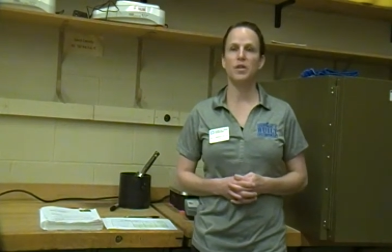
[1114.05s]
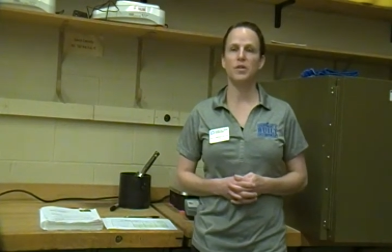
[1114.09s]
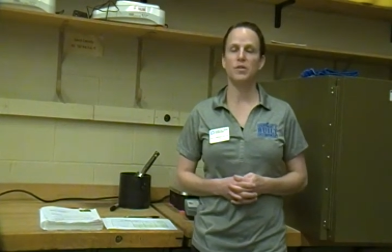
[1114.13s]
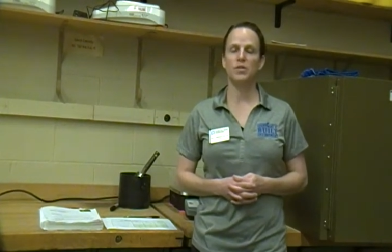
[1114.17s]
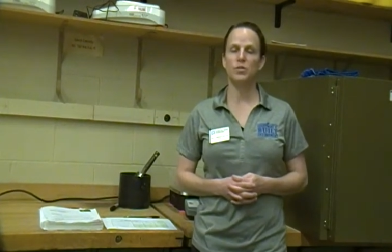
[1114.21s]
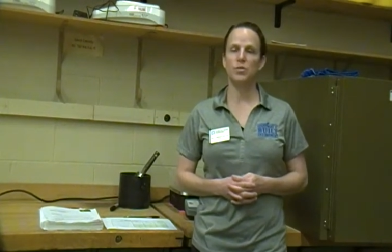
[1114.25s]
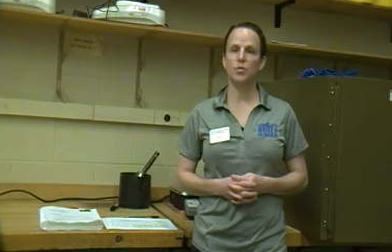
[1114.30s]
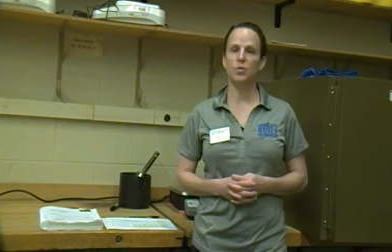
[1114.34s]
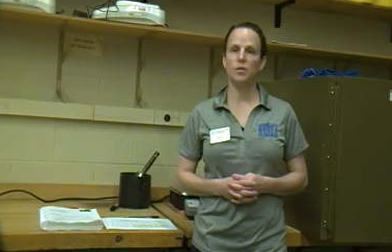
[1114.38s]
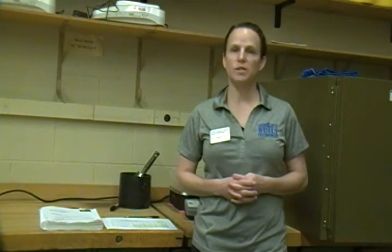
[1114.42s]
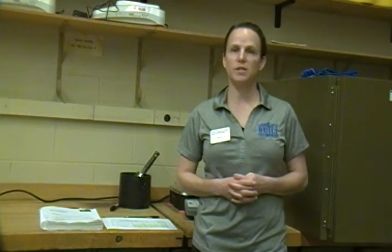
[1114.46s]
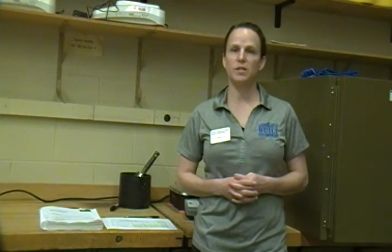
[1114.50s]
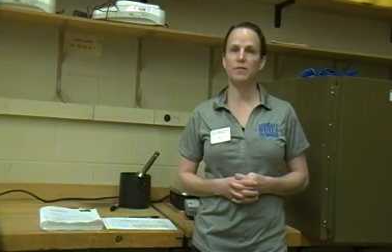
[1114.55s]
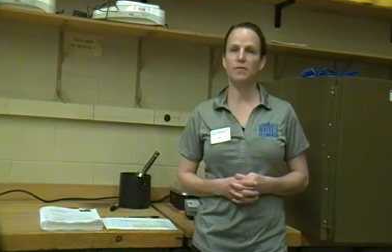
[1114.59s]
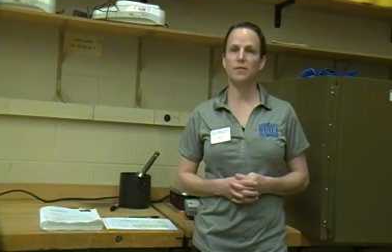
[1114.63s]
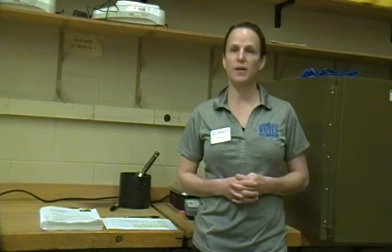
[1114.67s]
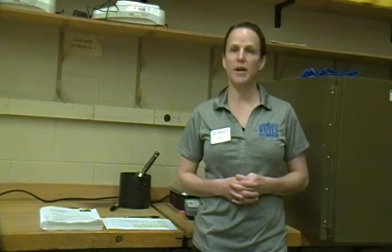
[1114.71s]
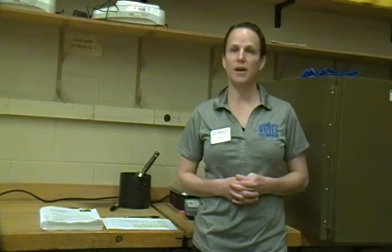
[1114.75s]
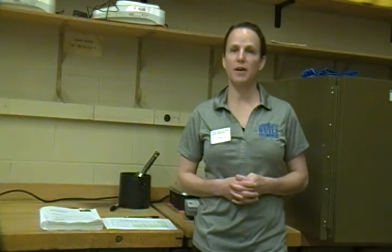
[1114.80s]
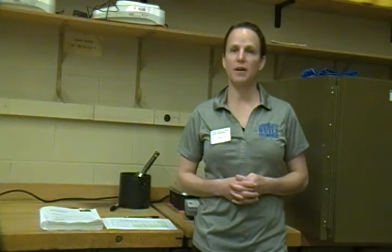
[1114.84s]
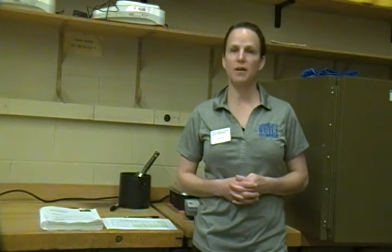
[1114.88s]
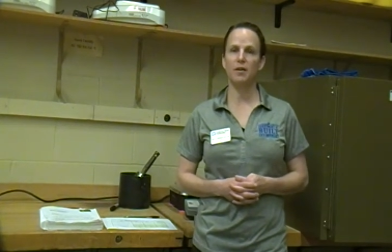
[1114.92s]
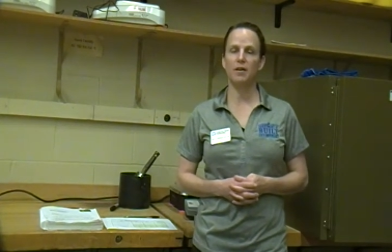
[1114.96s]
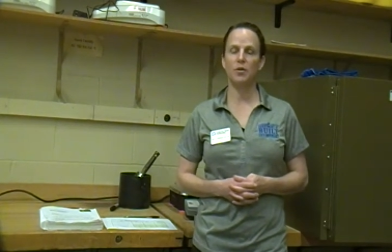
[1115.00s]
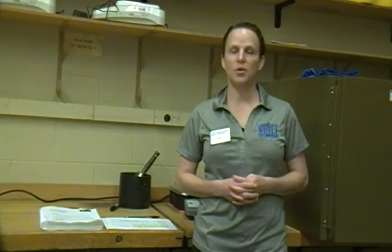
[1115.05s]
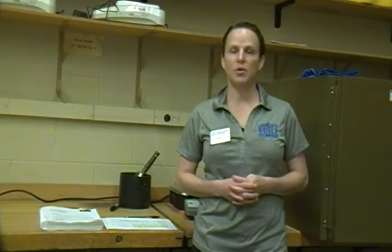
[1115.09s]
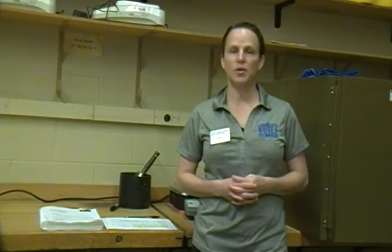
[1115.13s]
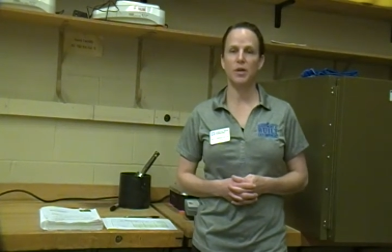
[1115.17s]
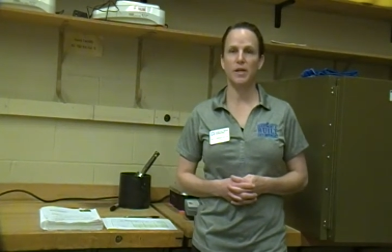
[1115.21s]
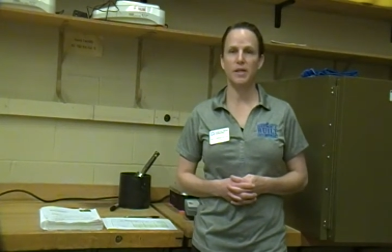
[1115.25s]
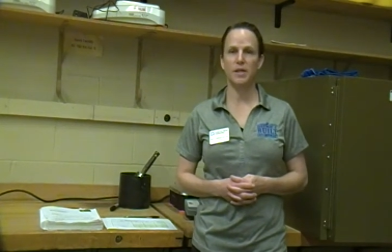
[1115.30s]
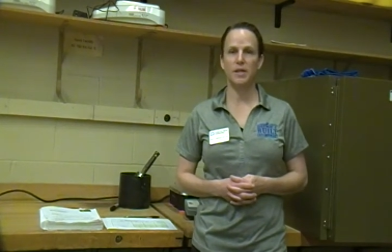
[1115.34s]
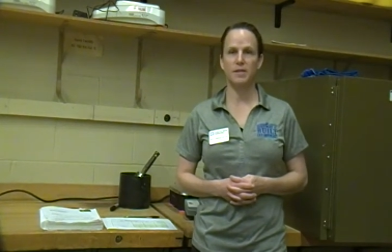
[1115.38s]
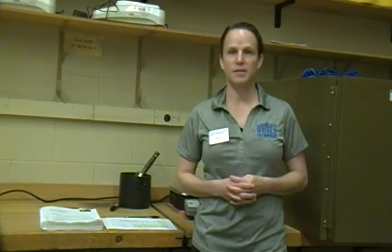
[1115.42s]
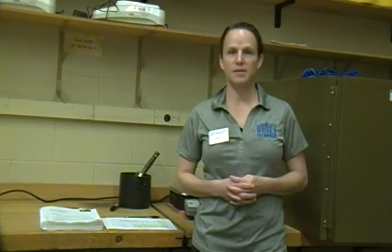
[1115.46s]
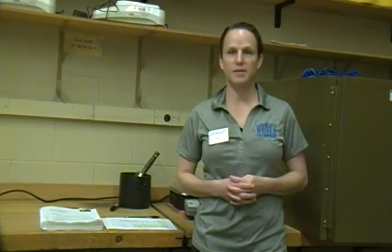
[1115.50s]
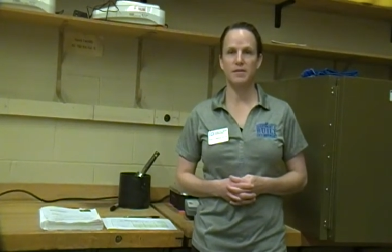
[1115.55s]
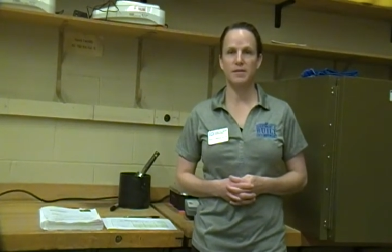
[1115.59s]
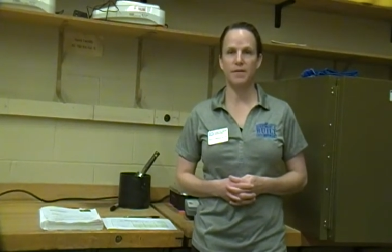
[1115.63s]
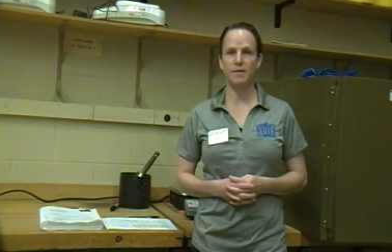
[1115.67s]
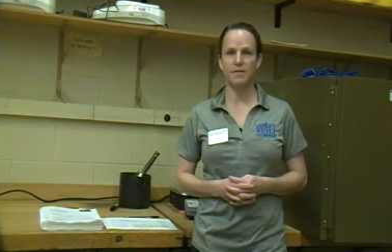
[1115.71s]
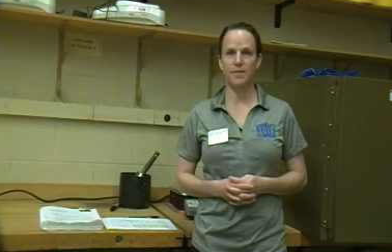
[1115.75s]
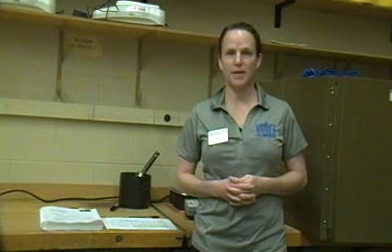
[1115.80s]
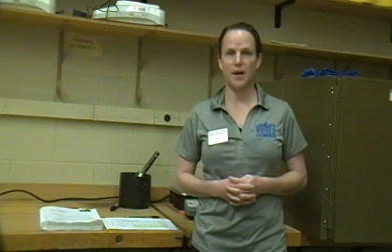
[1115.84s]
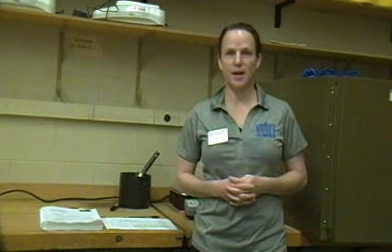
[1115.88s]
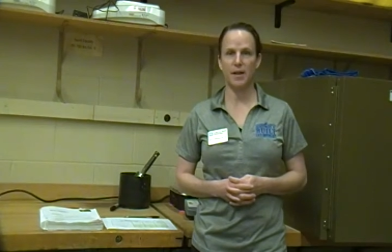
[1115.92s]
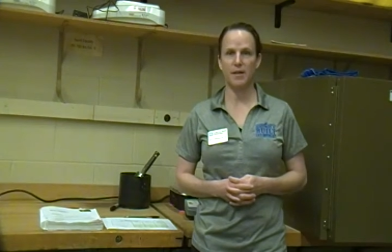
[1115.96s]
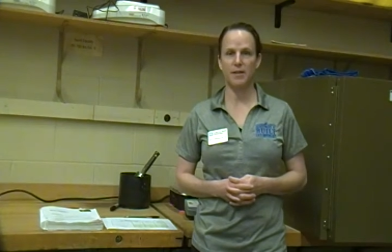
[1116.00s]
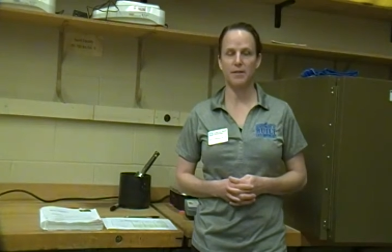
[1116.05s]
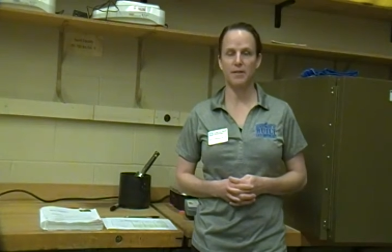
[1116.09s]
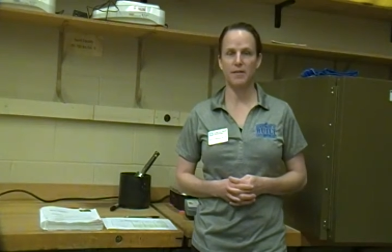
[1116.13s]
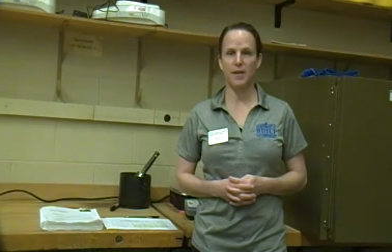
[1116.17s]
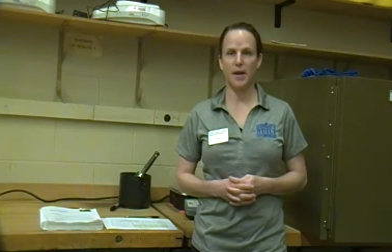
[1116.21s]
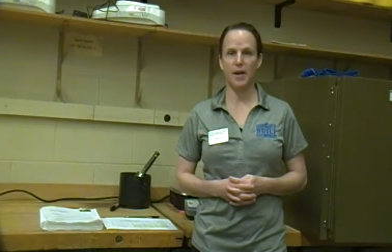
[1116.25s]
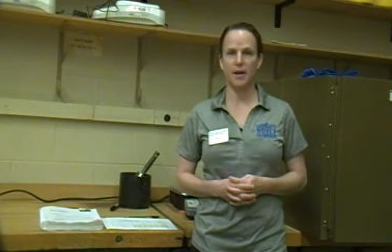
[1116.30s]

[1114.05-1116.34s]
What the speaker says: The source of error is the fact